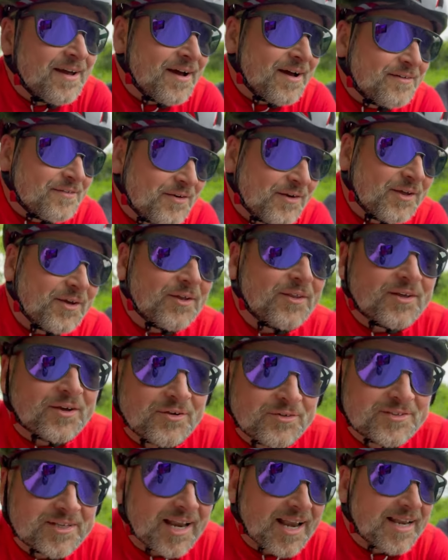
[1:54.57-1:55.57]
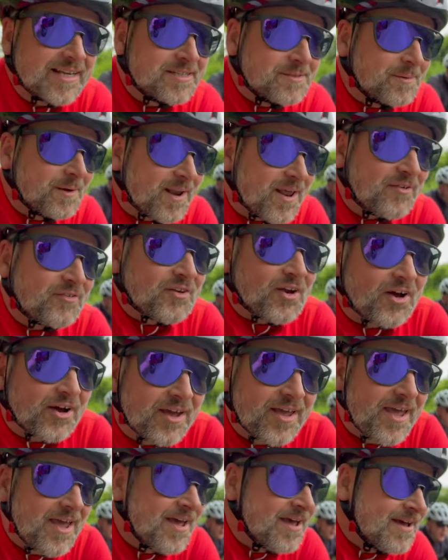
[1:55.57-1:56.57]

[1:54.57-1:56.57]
I've only got the contact lens in my left eye,